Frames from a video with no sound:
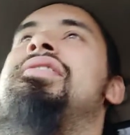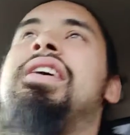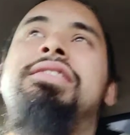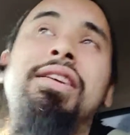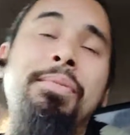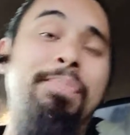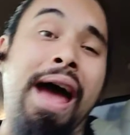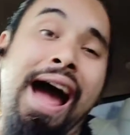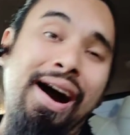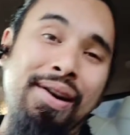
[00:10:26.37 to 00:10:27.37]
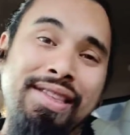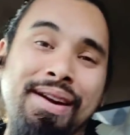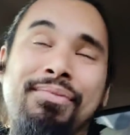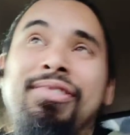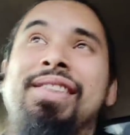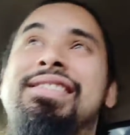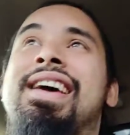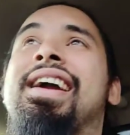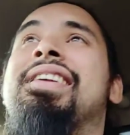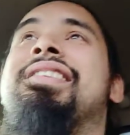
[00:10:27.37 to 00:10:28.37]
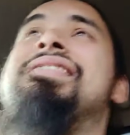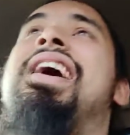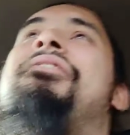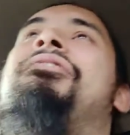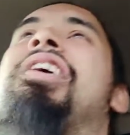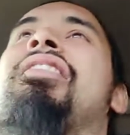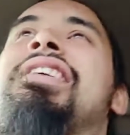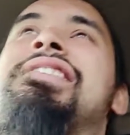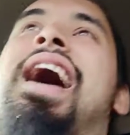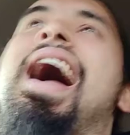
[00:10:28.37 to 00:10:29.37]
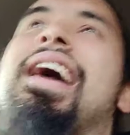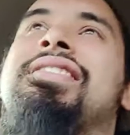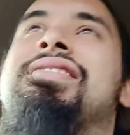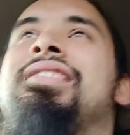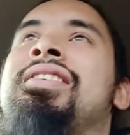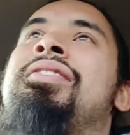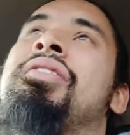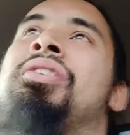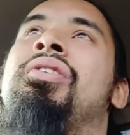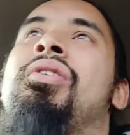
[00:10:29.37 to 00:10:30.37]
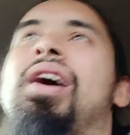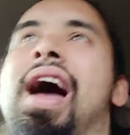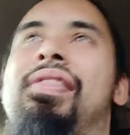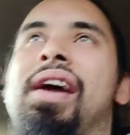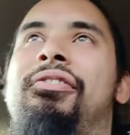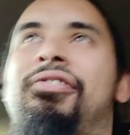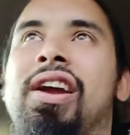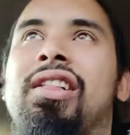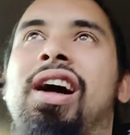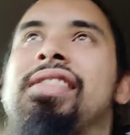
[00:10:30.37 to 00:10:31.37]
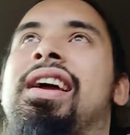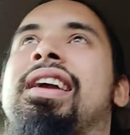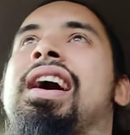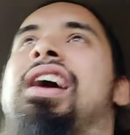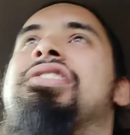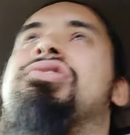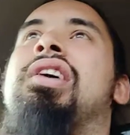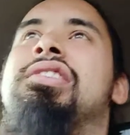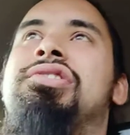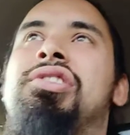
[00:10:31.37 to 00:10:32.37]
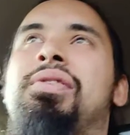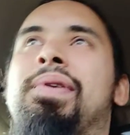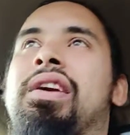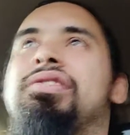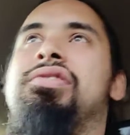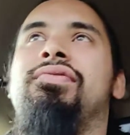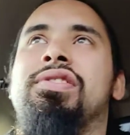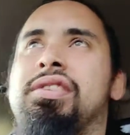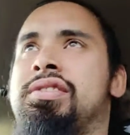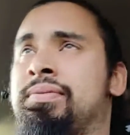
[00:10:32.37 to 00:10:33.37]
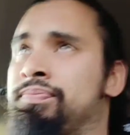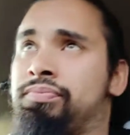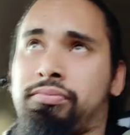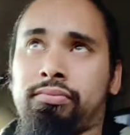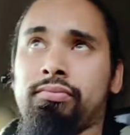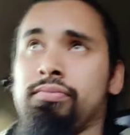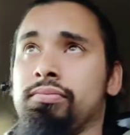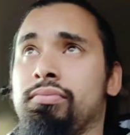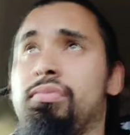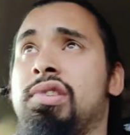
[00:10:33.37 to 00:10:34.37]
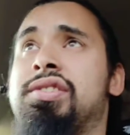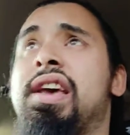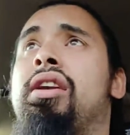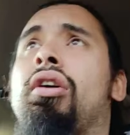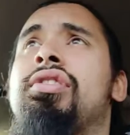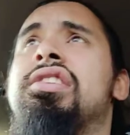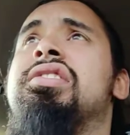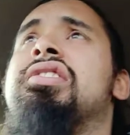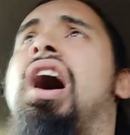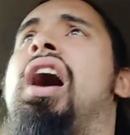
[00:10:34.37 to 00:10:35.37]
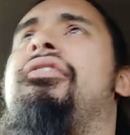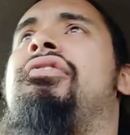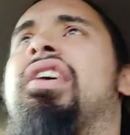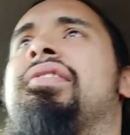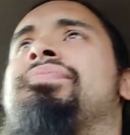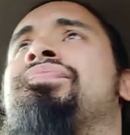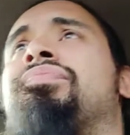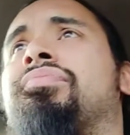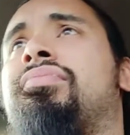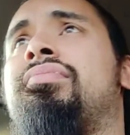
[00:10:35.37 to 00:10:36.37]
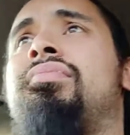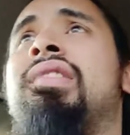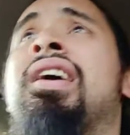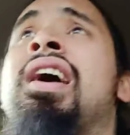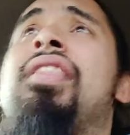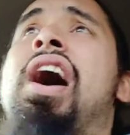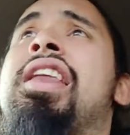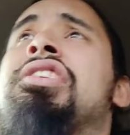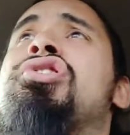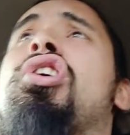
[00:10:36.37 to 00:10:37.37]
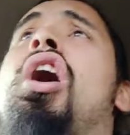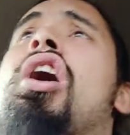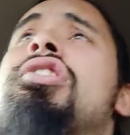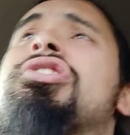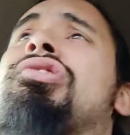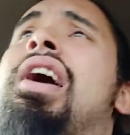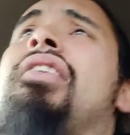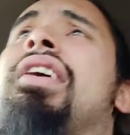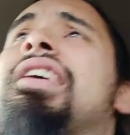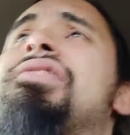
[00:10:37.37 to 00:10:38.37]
disempower them for a second because they feel attacked and they feel like they can't trust you because you've just said all this stuff and that is contrary